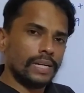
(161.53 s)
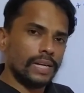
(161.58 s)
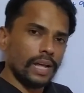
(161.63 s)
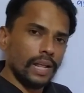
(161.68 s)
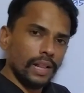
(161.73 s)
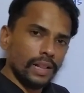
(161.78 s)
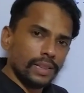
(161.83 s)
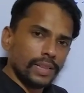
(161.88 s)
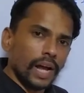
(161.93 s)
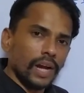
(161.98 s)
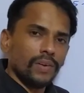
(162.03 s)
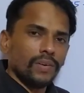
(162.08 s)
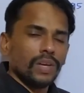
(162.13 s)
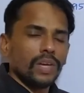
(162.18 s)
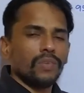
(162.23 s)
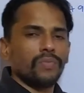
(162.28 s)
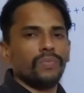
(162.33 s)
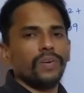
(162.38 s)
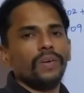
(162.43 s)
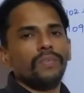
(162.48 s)
till
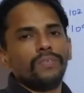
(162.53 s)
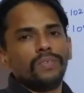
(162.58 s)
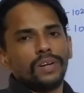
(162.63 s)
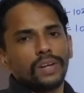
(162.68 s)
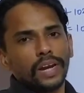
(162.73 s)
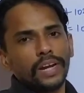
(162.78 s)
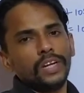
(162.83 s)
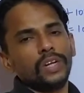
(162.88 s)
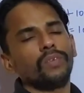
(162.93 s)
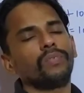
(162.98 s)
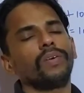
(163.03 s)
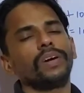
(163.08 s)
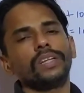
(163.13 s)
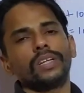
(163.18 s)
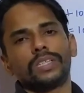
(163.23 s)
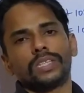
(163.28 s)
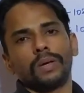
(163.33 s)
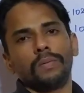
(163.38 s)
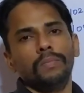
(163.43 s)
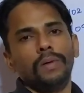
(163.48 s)
that if we try to
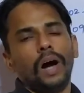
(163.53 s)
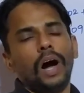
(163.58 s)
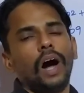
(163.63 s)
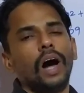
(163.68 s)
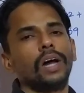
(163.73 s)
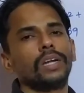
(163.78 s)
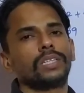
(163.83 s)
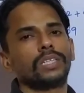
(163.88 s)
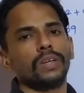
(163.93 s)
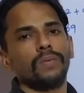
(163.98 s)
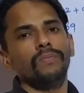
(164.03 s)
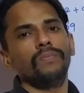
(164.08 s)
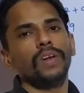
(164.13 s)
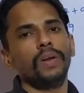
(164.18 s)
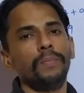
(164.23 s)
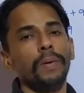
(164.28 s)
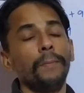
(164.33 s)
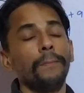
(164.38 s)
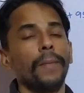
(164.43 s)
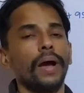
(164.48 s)
find the sum, our sum
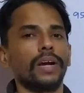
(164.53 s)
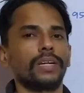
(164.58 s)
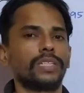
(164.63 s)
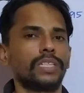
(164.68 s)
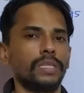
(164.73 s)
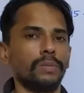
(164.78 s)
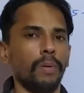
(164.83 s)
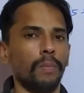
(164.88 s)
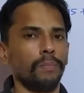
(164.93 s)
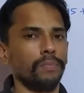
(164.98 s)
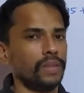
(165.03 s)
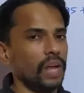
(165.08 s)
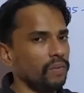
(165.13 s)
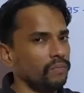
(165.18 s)
will be maximum.